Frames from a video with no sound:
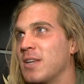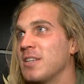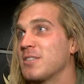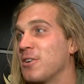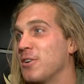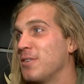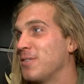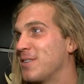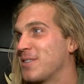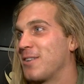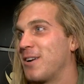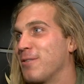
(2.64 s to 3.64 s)
It's good.
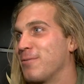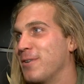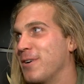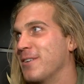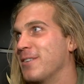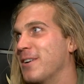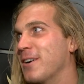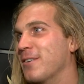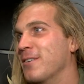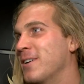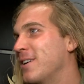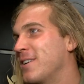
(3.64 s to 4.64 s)
It's a lot of fun, you know.
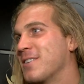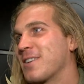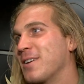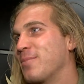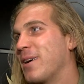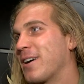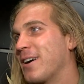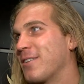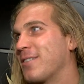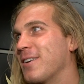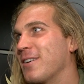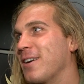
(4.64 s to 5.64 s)
Just getting back
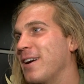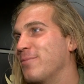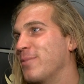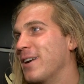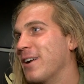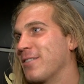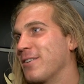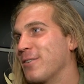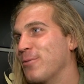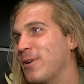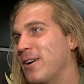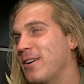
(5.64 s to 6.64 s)
out there. I haven't been out there in
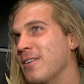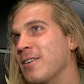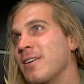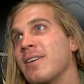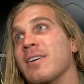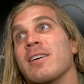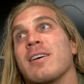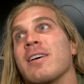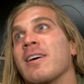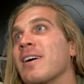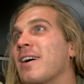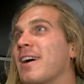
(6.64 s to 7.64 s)
a while.
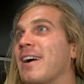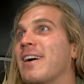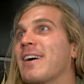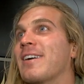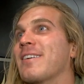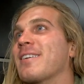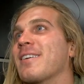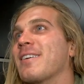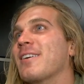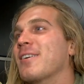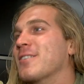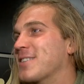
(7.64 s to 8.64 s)
And,
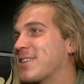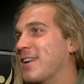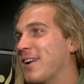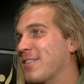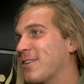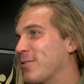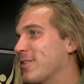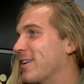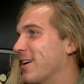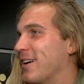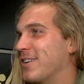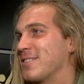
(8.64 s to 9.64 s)
you know, just getting out there with the
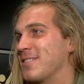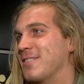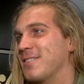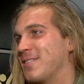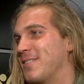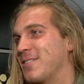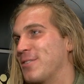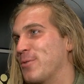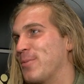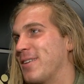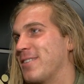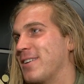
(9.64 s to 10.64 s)
guys and
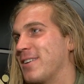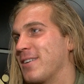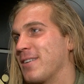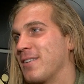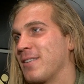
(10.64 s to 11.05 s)
doing my thing.